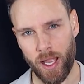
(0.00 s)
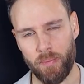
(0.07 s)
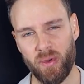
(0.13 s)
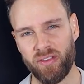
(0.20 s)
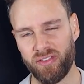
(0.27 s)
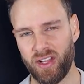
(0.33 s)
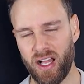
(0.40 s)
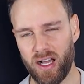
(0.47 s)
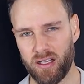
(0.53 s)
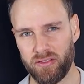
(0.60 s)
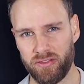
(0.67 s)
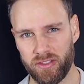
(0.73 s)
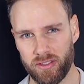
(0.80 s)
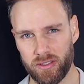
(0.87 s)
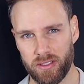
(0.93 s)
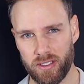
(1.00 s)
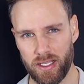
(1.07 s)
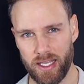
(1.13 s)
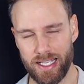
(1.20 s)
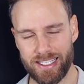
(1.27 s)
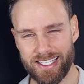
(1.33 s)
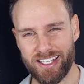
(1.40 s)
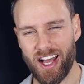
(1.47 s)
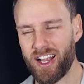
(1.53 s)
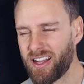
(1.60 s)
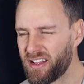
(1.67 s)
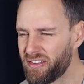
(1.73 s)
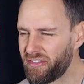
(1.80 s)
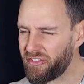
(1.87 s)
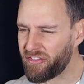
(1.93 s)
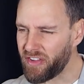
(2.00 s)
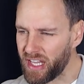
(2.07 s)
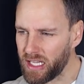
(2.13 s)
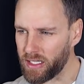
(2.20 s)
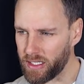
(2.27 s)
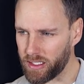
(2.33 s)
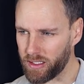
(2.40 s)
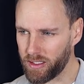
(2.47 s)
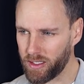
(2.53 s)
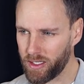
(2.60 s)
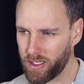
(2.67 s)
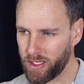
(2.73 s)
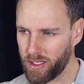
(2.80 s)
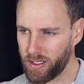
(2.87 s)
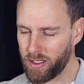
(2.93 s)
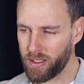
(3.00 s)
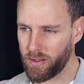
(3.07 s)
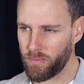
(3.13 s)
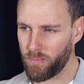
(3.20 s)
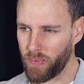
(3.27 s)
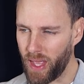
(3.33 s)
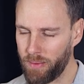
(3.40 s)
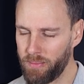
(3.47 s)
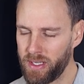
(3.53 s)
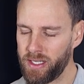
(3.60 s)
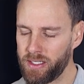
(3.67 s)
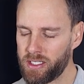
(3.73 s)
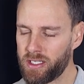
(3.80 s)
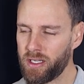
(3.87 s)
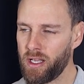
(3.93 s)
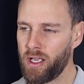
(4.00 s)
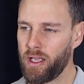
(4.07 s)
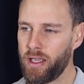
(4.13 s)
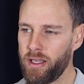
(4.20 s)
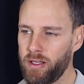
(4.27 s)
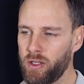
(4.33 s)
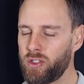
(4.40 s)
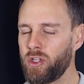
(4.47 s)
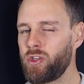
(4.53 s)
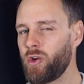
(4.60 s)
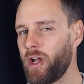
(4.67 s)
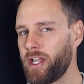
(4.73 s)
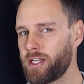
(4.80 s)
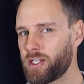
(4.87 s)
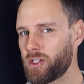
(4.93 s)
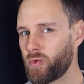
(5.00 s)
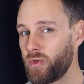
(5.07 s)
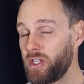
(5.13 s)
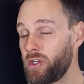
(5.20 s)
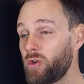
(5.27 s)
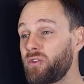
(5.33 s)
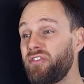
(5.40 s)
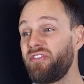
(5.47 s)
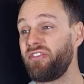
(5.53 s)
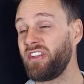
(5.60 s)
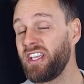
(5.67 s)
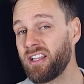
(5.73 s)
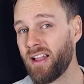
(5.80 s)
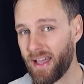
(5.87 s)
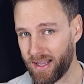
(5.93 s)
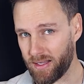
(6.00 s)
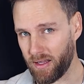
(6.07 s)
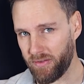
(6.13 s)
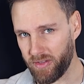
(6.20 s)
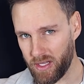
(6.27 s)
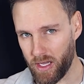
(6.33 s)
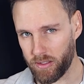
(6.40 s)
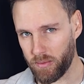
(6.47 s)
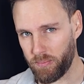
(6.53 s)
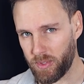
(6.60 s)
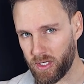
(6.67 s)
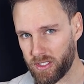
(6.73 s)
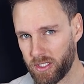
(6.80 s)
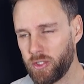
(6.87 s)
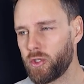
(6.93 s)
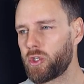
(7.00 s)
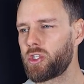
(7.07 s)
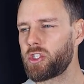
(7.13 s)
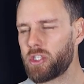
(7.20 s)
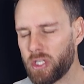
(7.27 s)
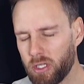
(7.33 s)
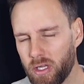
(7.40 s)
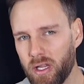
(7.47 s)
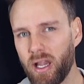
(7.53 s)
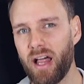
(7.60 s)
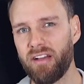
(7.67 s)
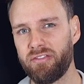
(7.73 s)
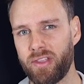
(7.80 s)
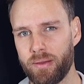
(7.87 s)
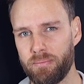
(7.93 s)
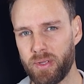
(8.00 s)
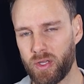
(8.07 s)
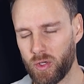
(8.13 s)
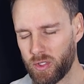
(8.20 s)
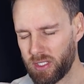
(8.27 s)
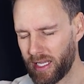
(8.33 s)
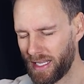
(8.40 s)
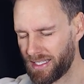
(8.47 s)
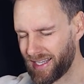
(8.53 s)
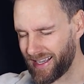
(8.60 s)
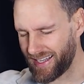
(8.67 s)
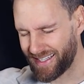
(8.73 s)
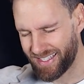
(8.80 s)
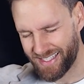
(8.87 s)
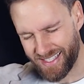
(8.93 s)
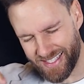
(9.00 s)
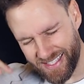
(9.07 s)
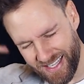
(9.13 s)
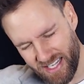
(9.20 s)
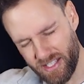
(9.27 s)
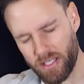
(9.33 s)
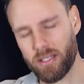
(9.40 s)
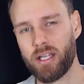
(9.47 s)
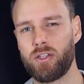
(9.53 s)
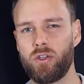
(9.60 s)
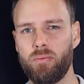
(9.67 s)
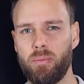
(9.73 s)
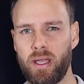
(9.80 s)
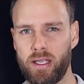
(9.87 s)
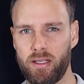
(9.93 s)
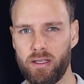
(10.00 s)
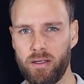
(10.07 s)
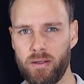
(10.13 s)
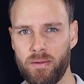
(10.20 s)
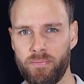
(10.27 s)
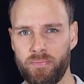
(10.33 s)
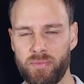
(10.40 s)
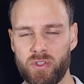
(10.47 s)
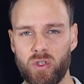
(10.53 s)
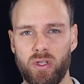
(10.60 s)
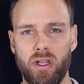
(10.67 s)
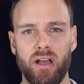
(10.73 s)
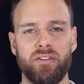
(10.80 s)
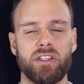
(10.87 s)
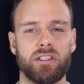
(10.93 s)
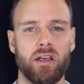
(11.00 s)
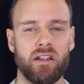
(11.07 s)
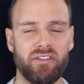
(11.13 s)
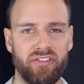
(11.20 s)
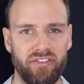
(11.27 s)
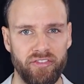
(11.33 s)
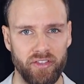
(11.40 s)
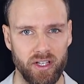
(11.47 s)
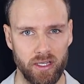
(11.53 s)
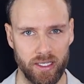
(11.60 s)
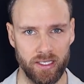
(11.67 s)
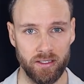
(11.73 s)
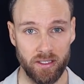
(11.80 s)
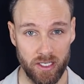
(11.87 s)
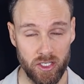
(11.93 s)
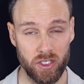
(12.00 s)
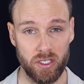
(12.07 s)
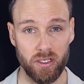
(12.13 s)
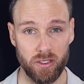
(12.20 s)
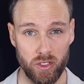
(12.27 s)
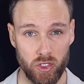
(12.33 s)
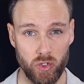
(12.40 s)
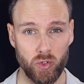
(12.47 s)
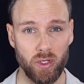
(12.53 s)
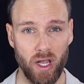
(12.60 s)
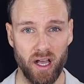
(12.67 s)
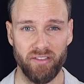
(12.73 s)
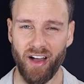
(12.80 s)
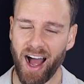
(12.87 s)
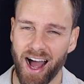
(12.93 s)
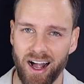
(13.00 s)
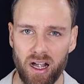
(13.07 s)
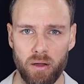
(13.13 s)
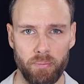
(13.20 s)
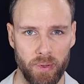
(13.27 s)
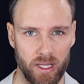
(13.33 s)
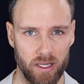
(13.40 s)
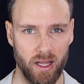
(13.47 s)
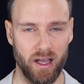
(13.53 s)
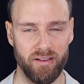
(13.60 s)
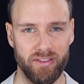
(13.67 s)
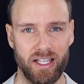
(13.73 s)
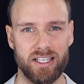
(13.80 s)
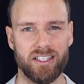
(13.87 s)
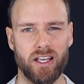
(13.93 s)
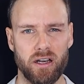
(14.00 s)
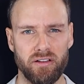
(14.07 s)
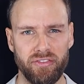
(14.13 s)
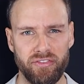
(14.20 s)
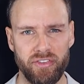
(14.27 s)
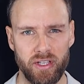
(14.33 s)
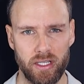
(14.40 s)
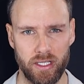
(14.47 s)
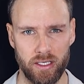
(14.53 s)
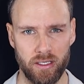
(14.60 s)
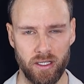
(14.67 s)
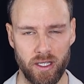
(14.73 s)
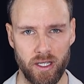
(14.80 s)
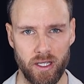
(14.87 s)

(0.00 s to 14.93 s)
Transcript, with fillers: type of love is not a feeling. That means in those situations when you don't feel like loving the other person, you still love them because it's a decision that you make. So love is not a feeling. This true love, agape love, is not a feeling.